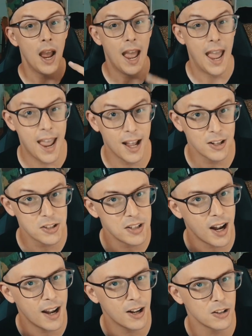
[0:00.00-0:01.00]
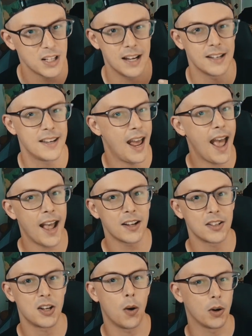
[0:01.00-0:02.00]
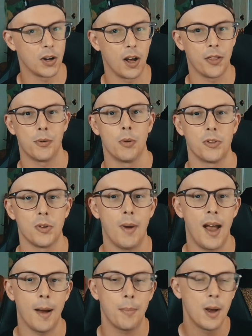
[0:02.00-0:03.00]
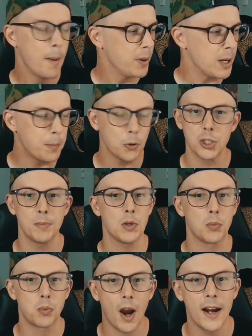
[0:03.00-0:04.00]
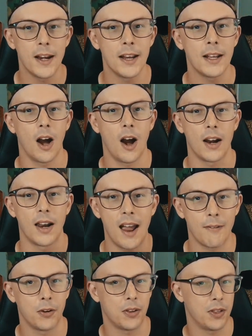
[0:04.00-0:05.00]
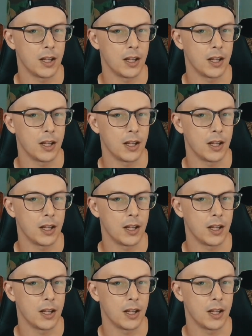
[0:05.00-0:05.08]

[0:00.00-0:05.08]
hand styles and tags going on throughout the map. People should be writing on everything.